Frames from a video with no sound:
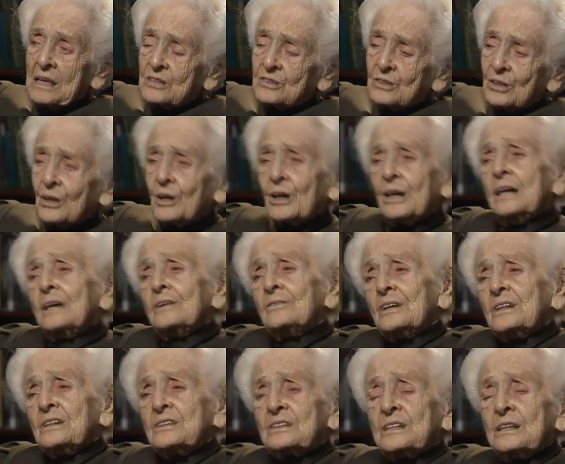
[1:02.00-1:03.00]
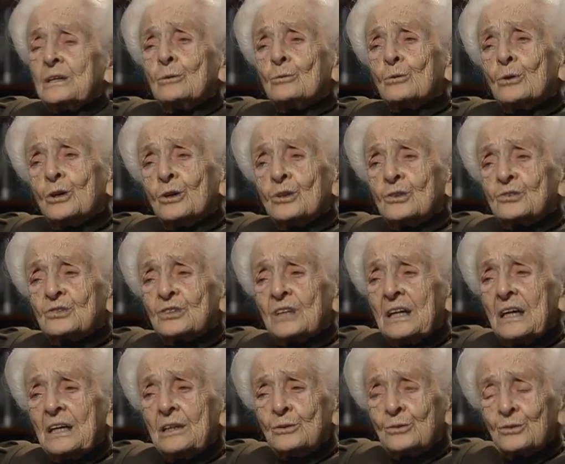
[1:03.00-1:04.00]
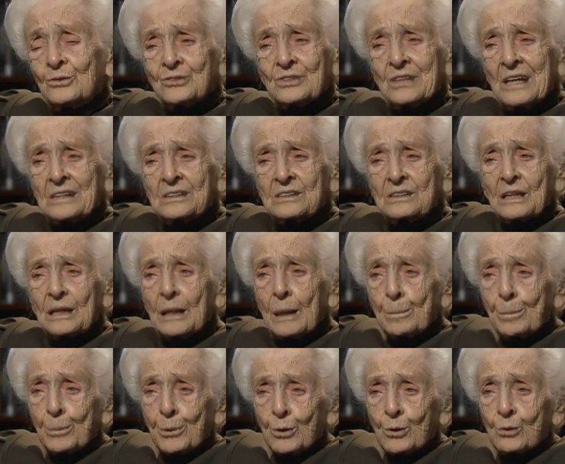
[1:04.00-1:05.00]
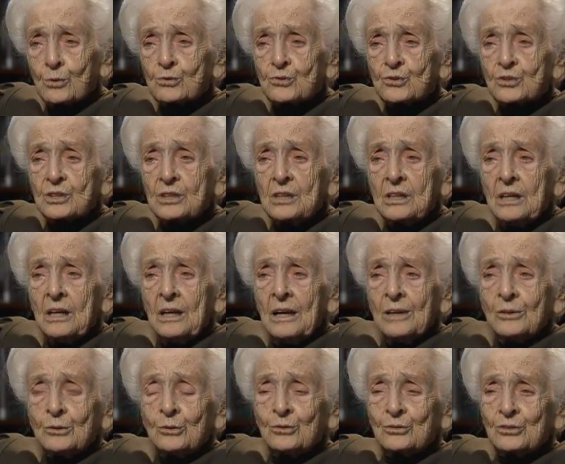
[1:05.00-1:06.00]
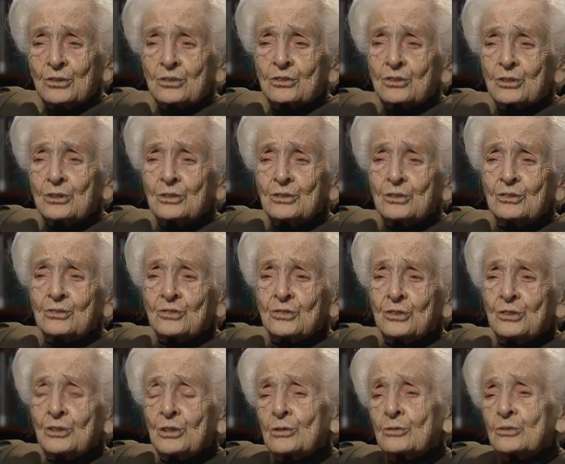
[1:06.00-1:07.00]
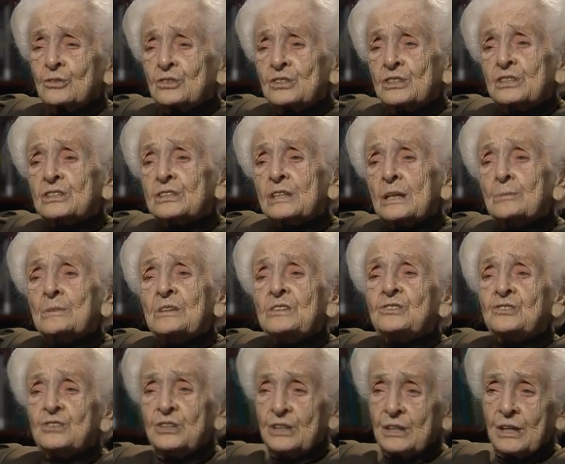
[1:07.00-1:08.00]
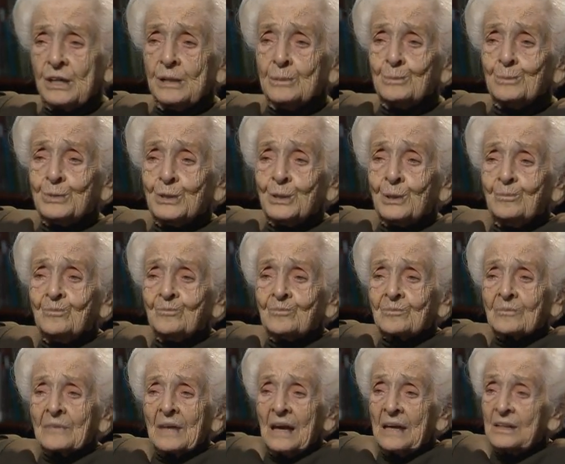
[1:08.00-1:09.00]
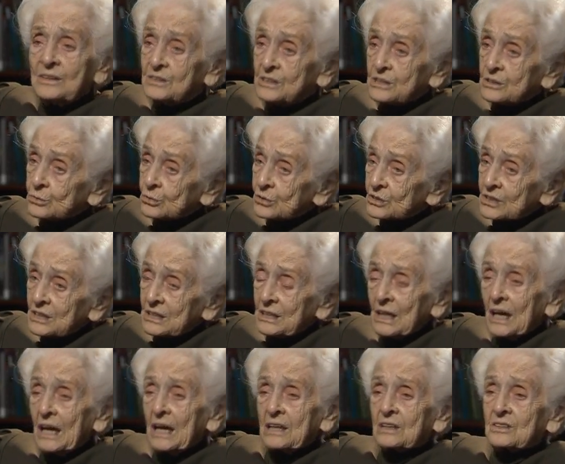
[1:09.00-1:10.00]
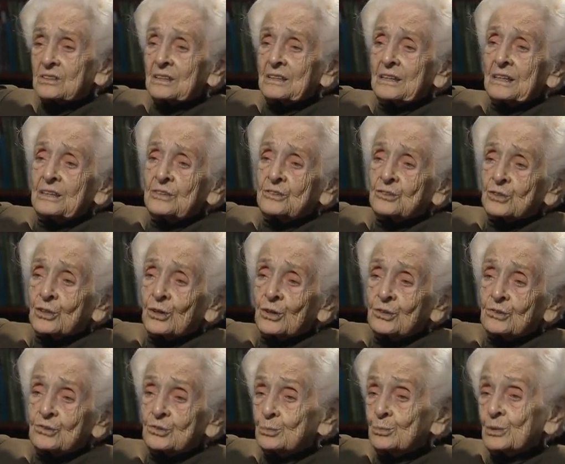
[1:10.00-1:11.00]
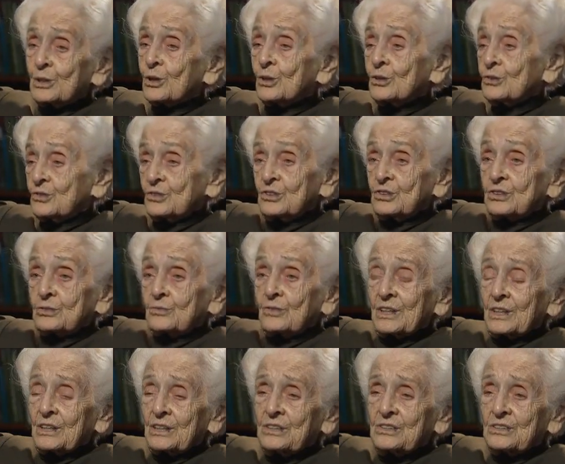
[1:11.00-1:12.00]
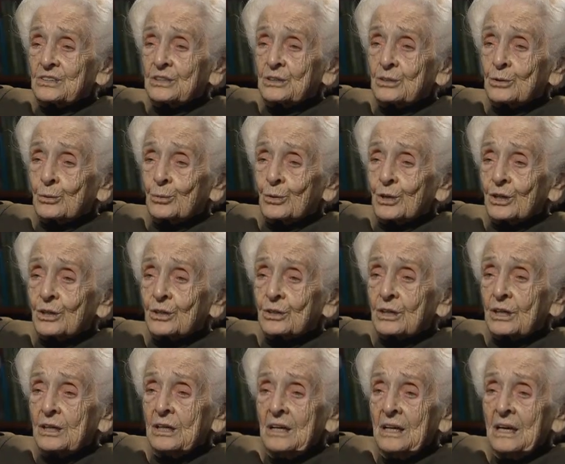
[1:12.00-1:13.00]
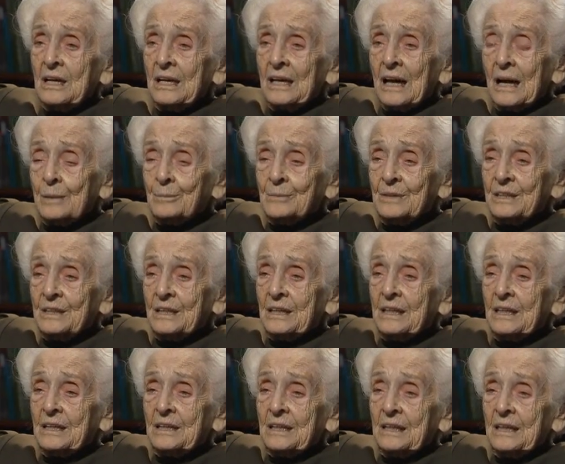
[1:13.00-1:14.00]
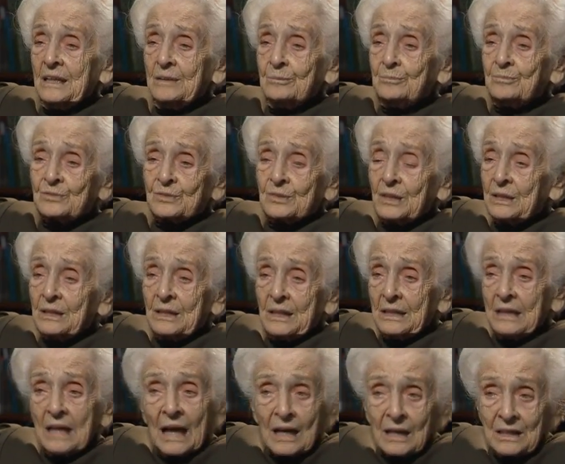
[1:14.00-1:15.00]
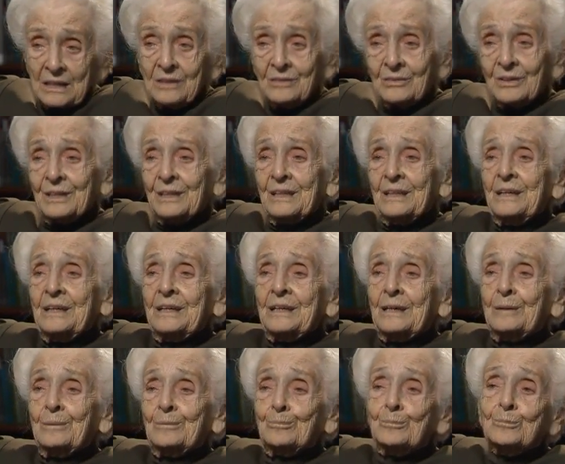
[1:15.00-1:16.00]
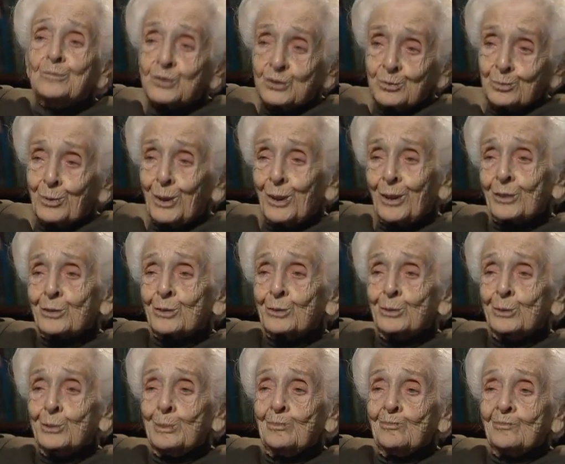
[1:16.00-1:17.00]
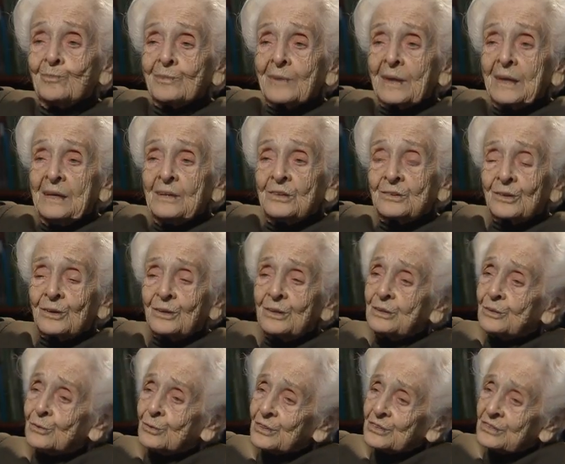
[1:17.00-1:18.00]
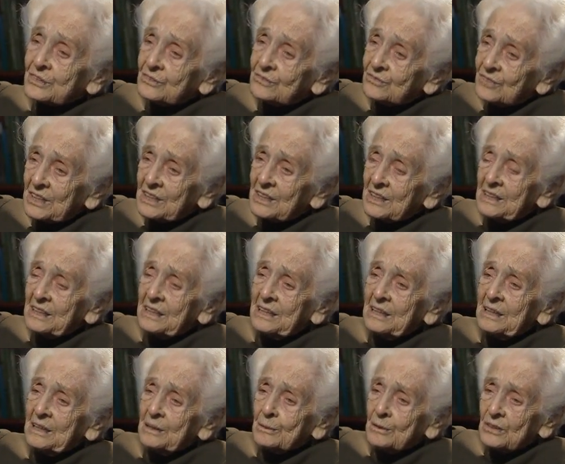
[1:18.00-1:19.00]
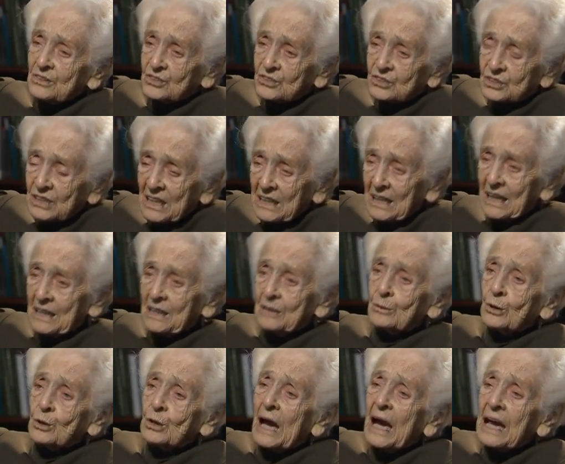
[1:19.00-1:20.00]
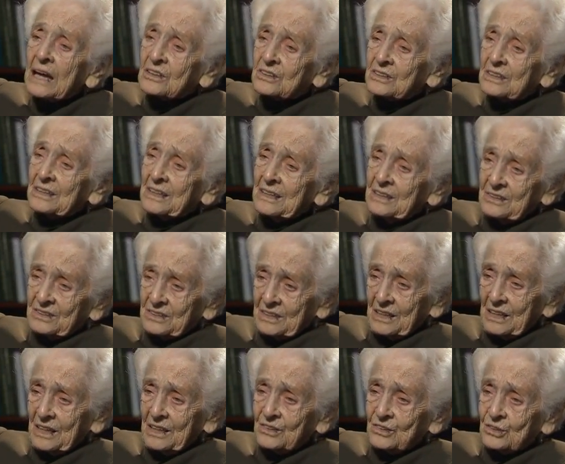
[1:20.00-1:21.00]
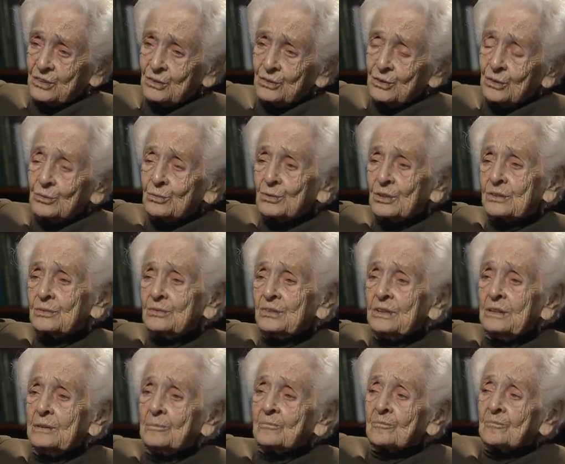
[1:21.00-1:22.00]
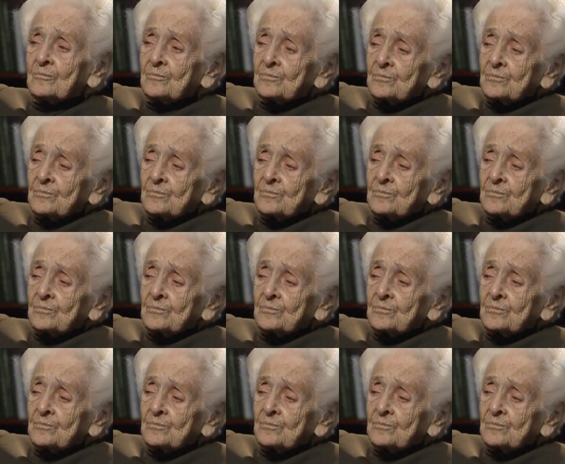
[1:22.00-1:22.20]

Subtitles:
So everything was an enthusiastic approach to the study of the nervous system in Cicambrio. And this was an excellent choice because it's very easy to work, I mean, even in a small room. So it was a very excellent selection of fields.